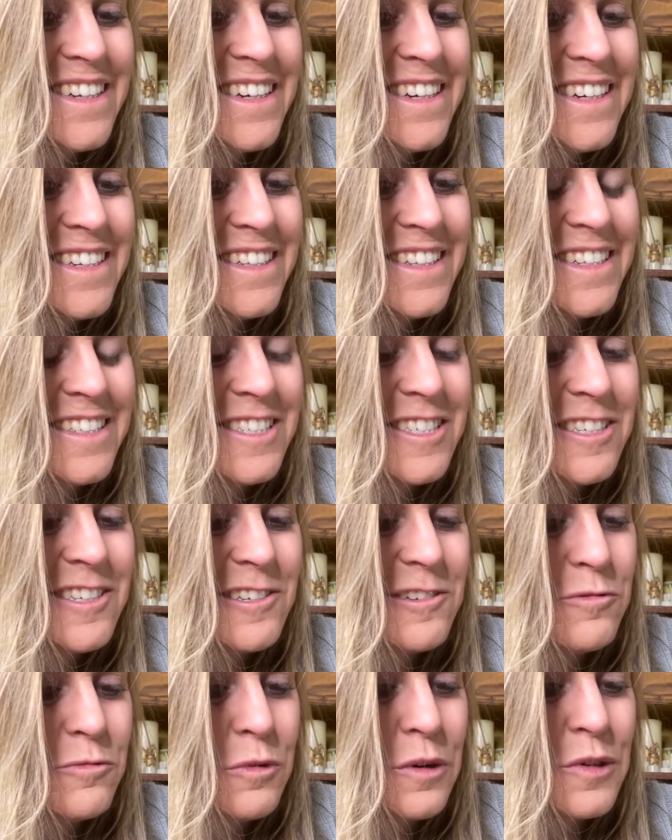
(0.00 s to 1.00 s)
It's
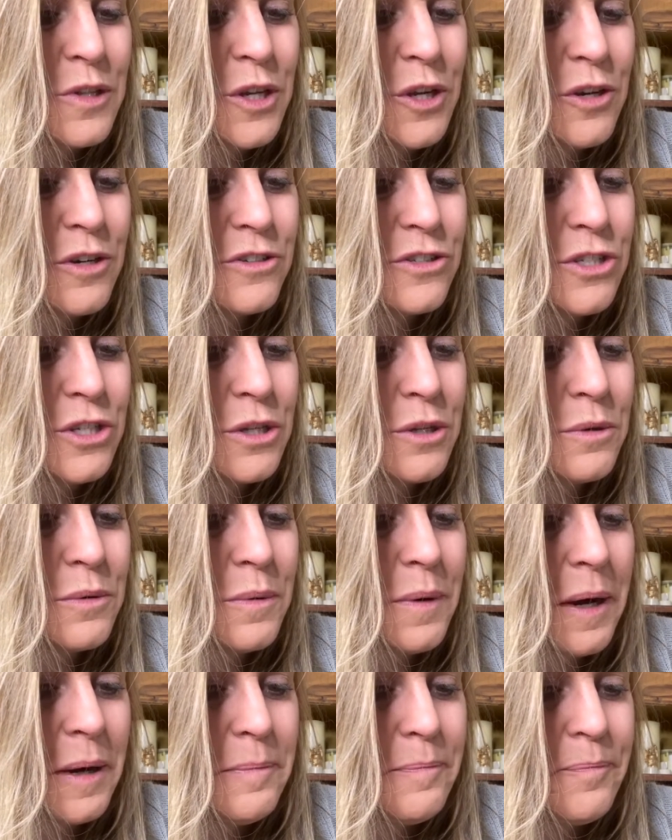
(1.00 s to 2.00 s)
really good
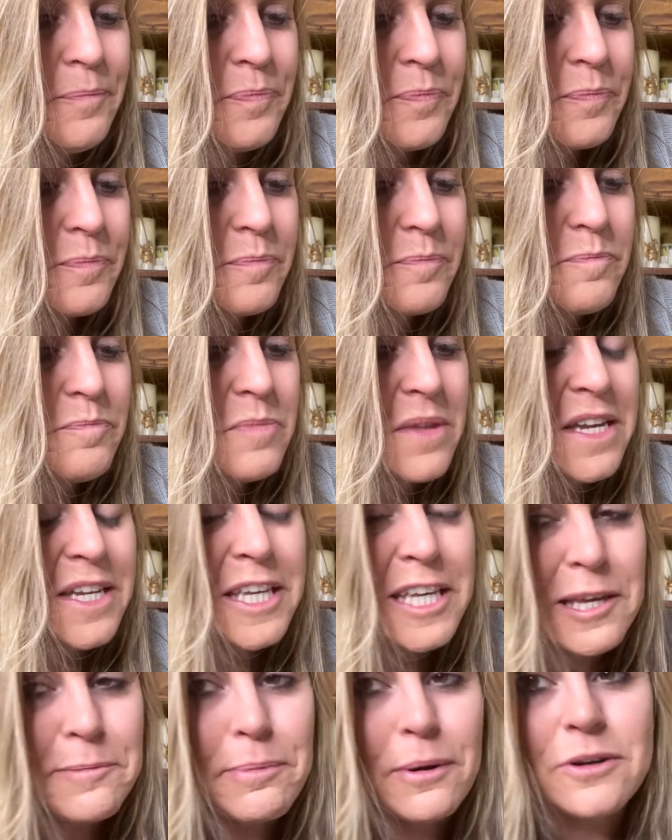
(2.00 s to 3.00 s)
to
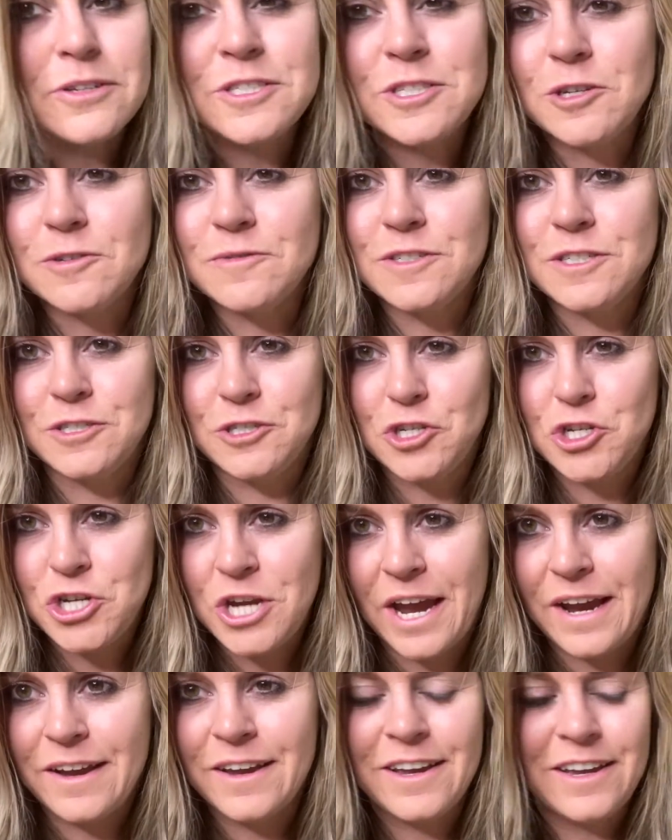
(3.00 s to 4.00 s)
keep ourselves in
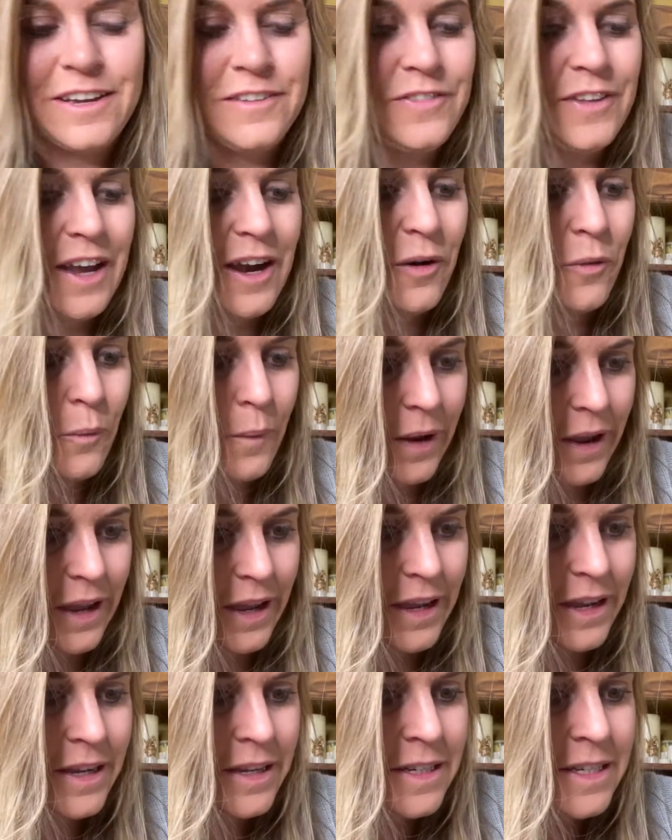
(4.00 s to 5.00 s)
check in that
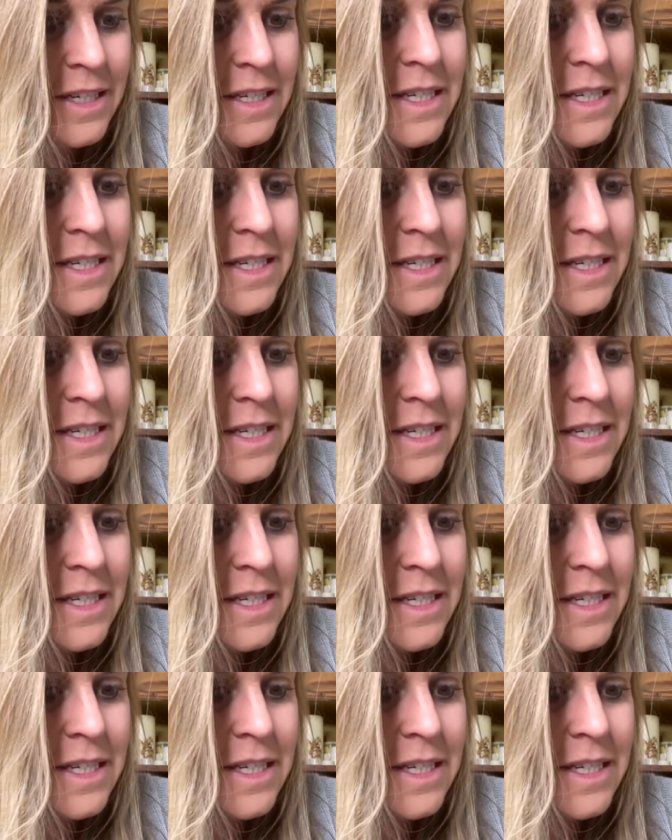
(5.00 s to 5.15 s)
way.